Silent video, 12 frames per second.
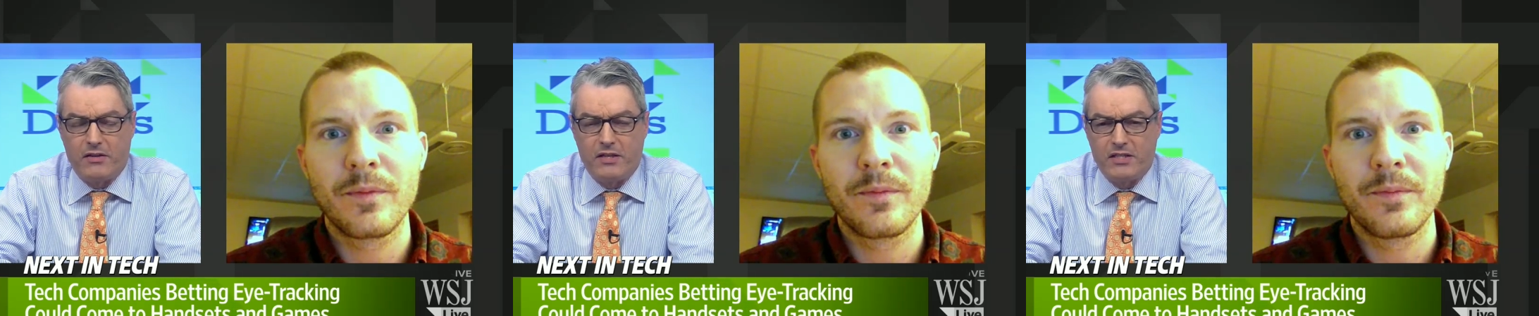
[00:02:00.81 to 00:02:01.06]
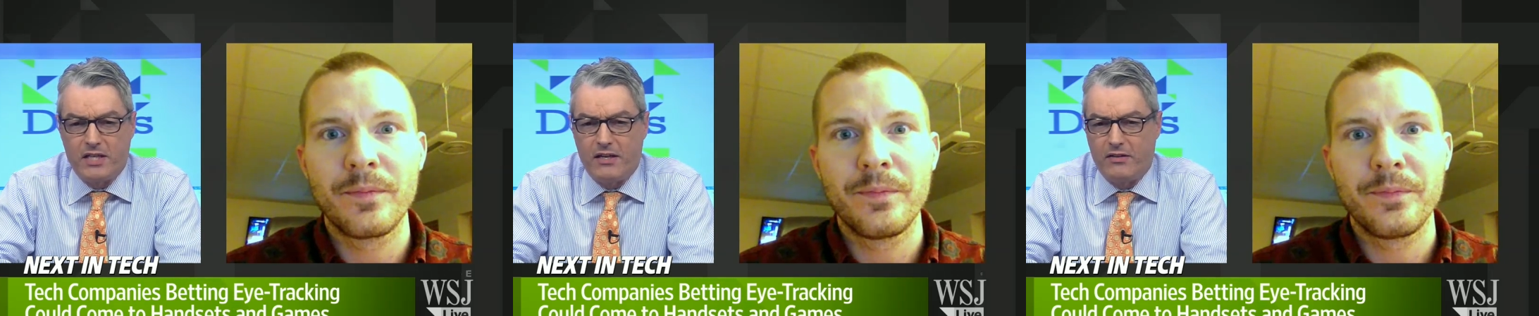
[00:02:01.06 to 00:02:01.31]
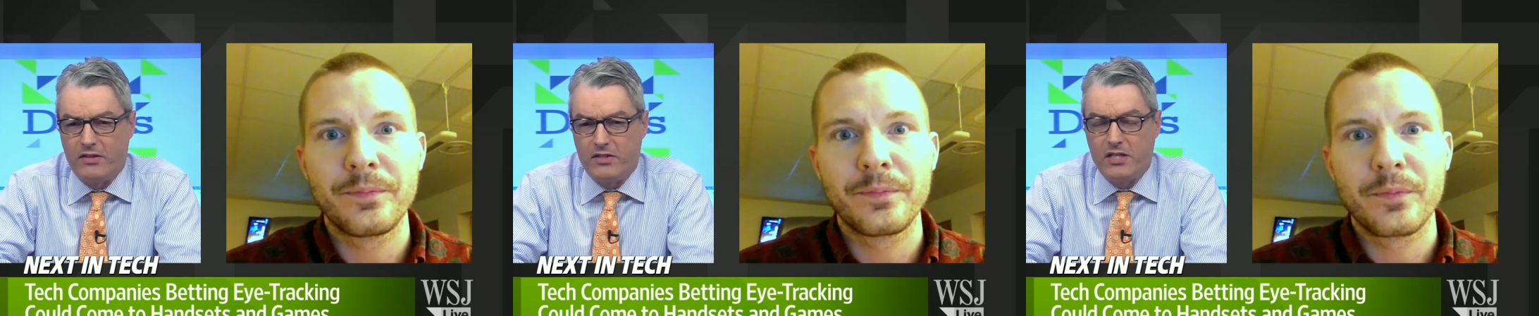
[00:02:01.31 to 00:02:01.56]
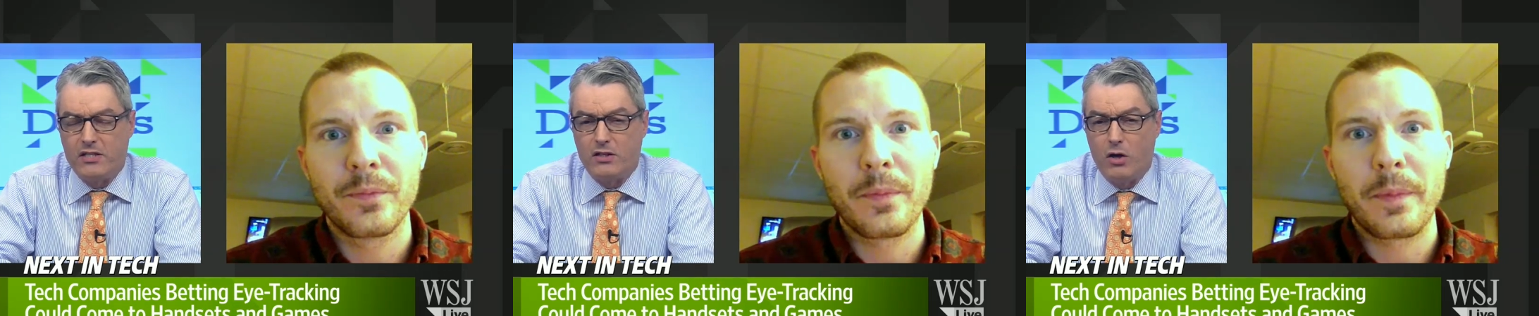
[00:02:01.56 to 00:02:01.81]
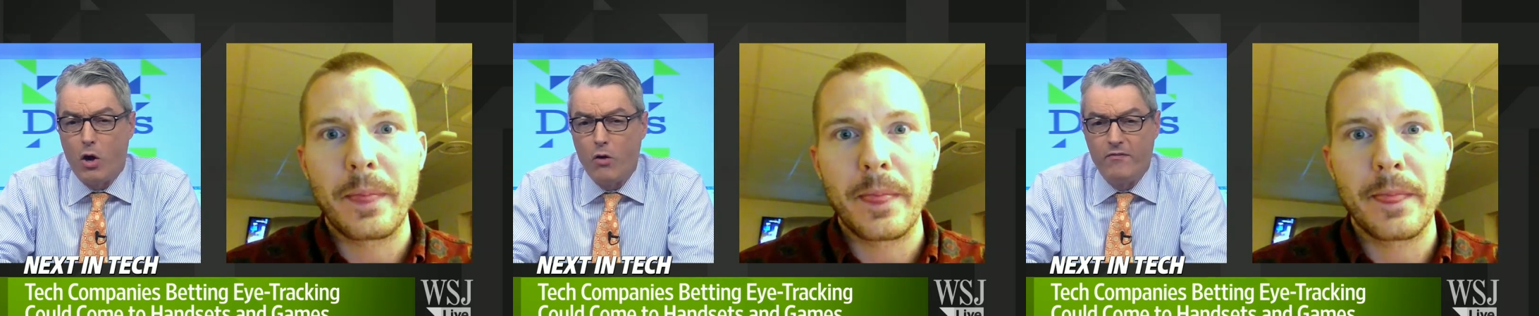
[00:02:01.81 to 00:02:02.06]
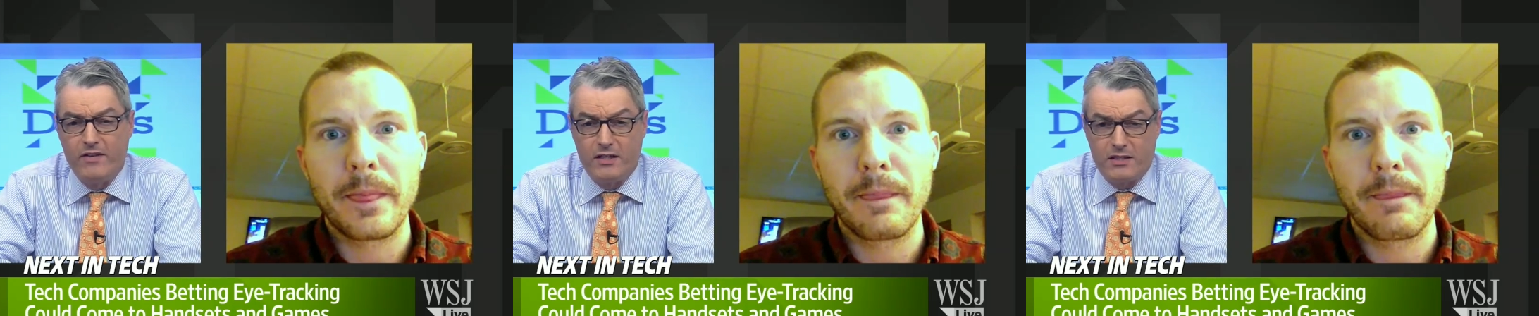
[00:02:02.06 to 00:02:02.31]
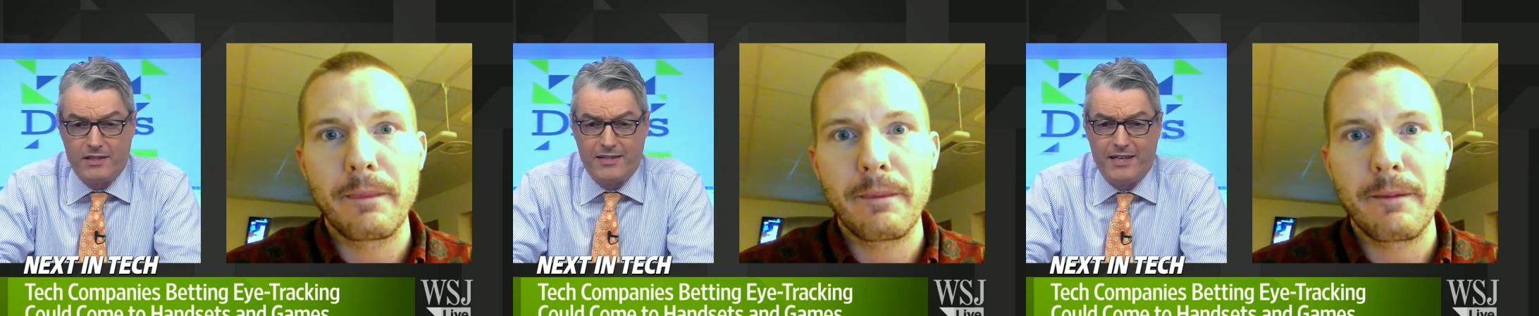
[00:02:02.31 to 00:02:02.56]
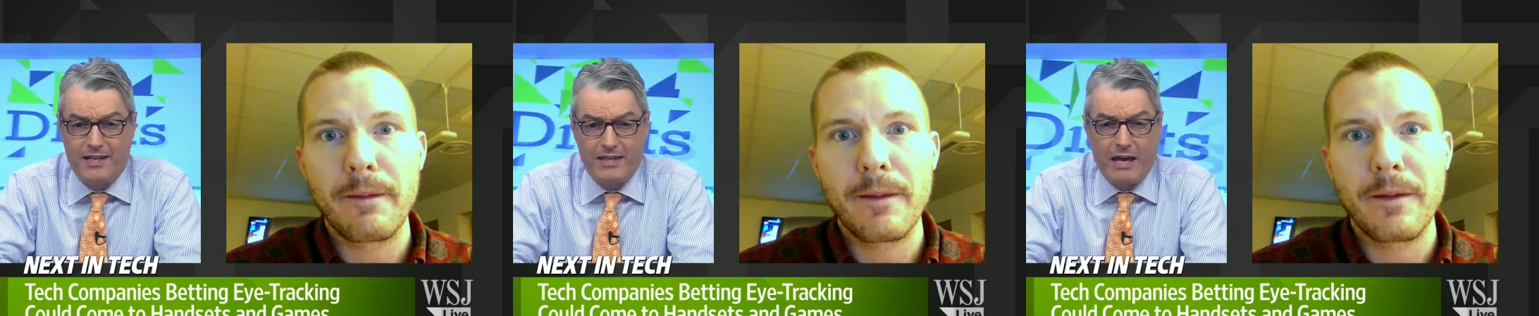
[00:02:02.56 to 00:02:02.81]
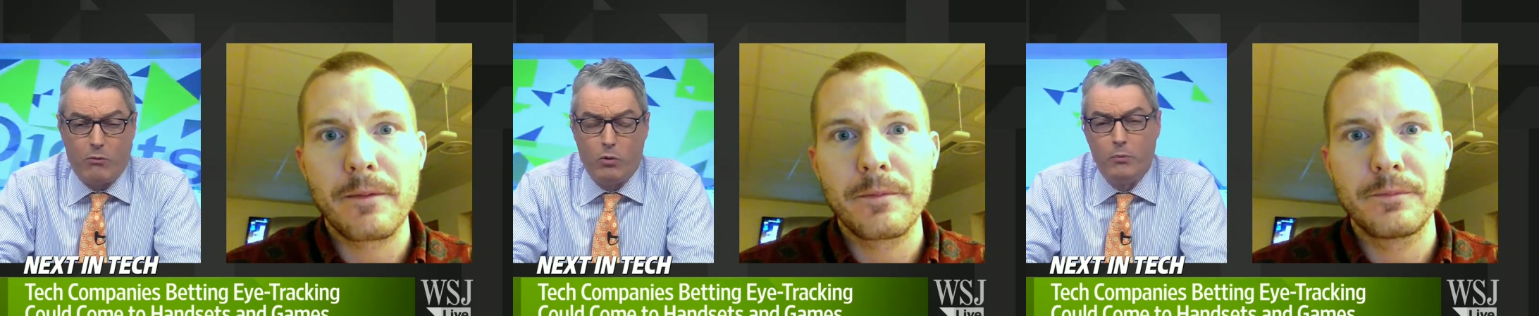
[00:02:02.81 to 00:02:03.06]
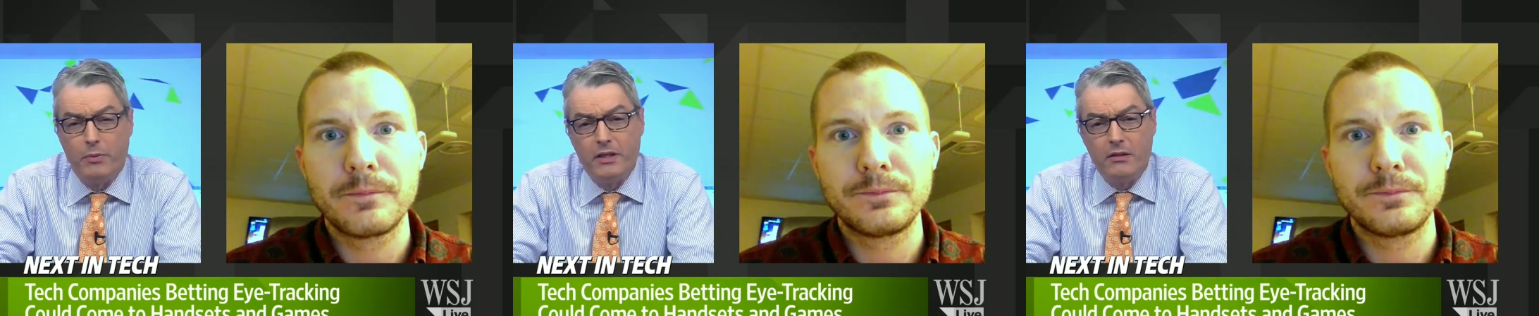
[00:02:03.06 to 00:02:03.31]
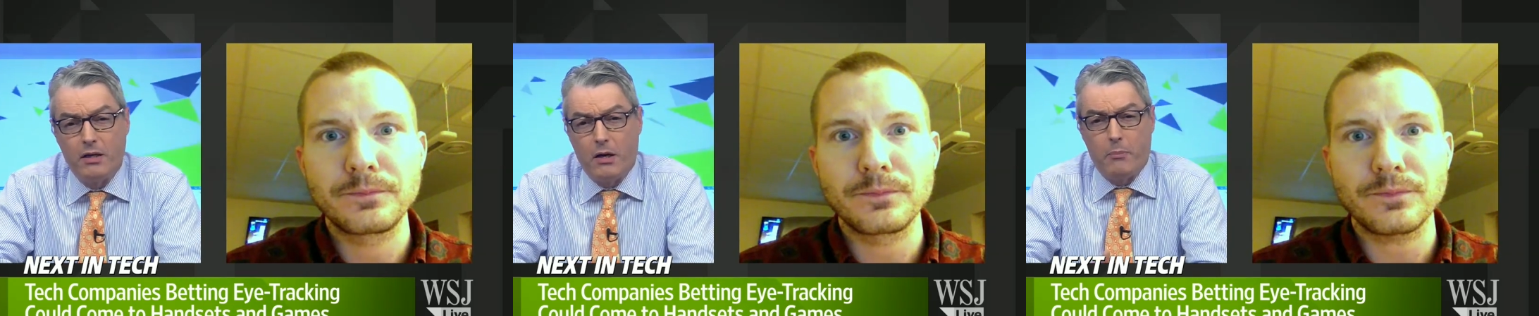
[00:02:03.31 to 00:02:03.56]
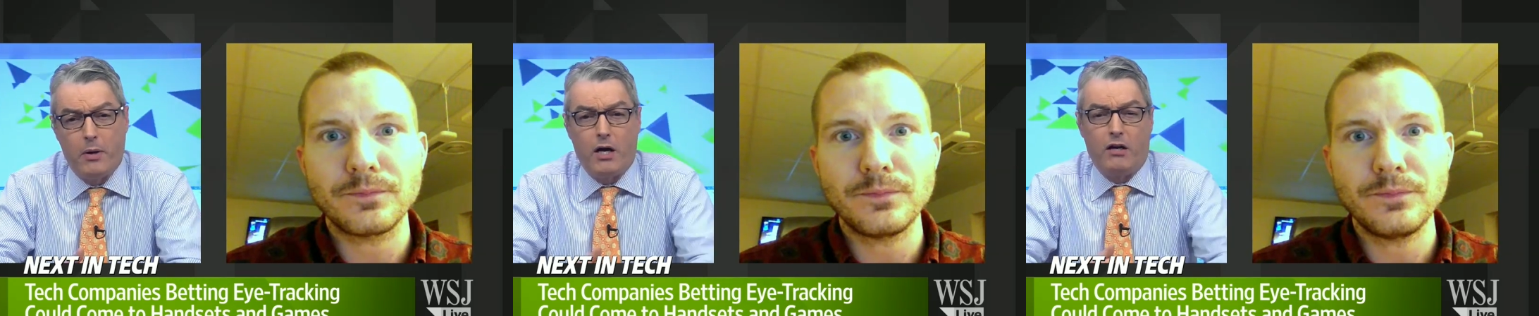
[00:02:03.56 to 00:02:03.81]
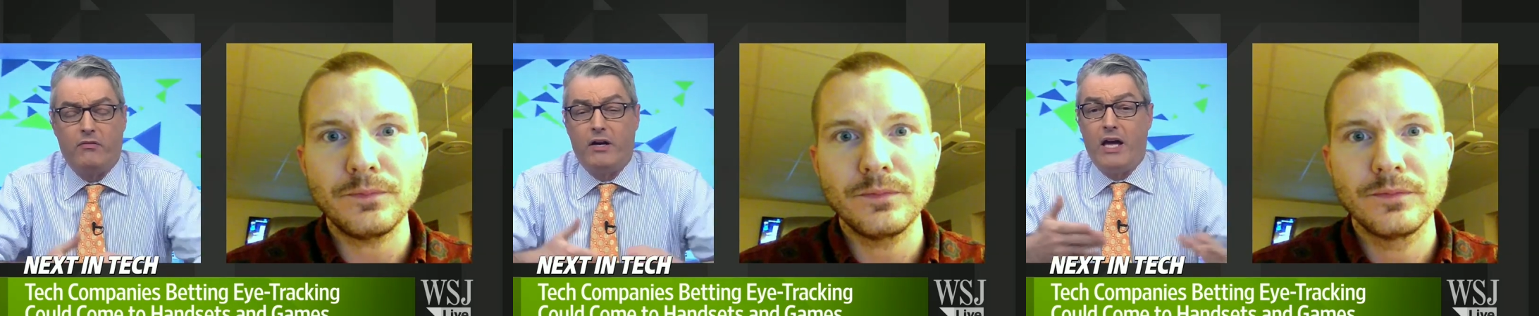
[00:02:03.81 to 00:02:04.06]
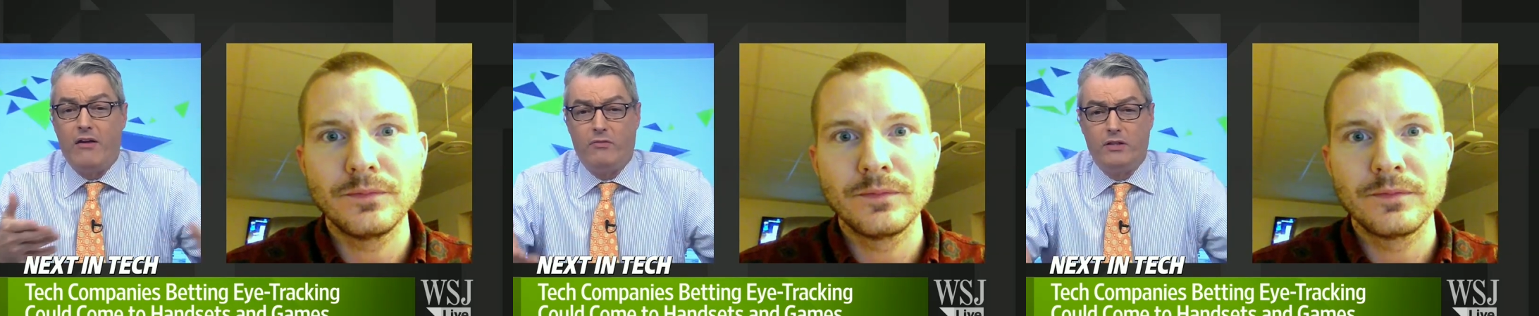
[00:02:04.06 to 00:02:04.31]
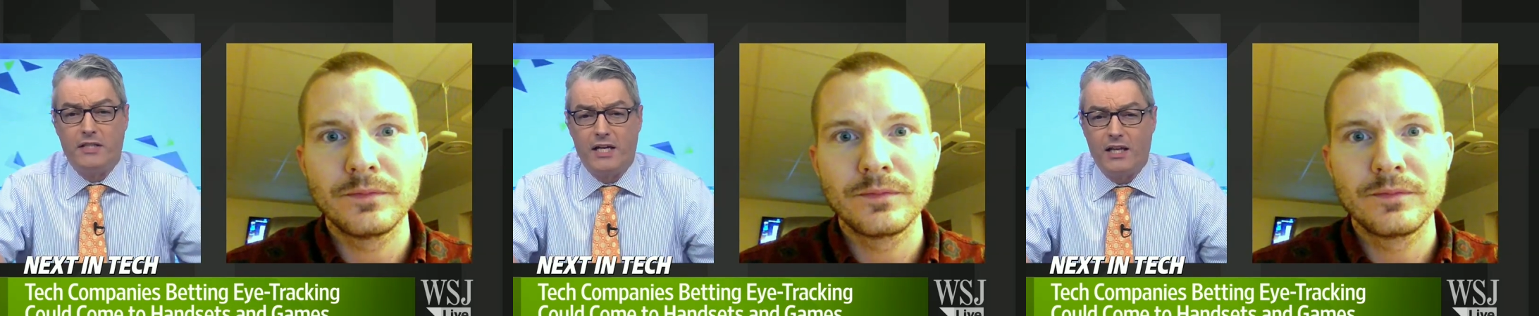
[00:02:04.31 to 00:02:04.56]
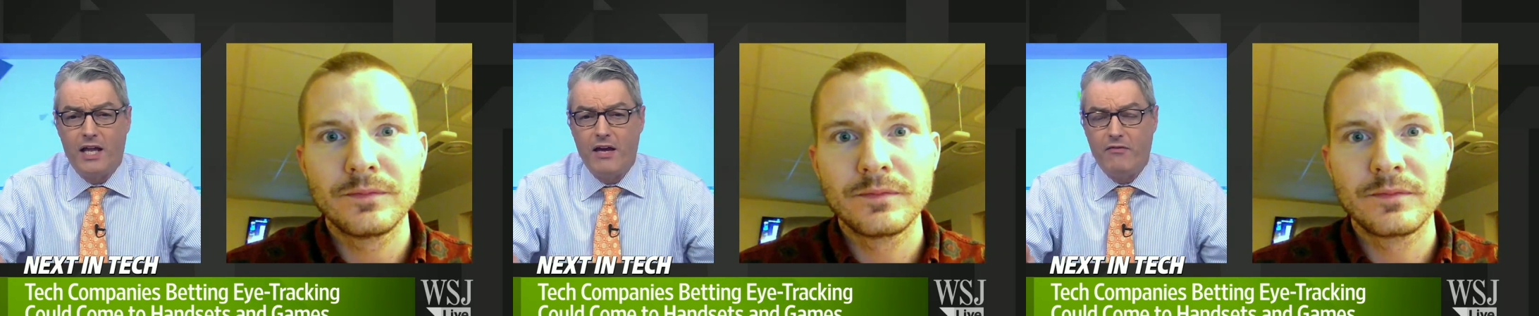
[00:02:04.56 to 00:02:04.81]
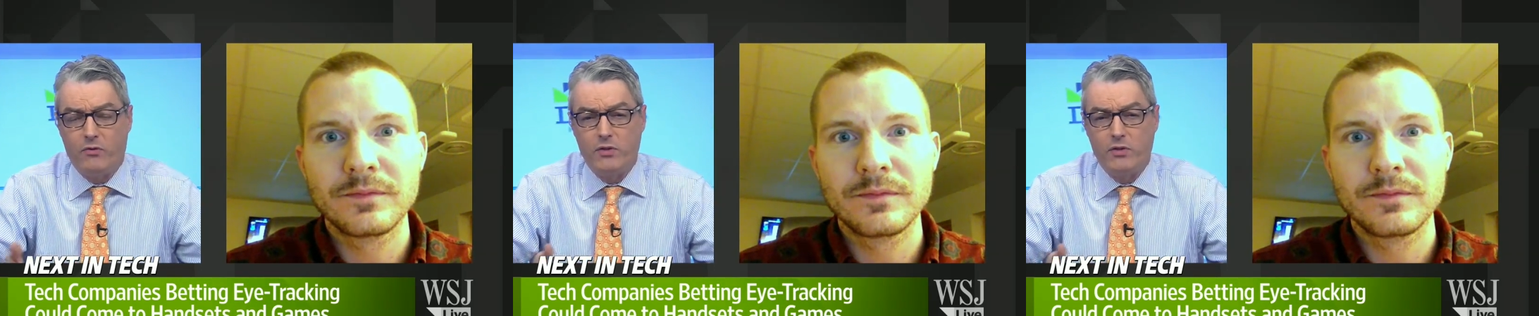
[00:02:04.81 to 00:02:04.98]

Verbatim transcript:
Speaker 1: Are they saying this is an obvious thing that will be a part of our everyday life,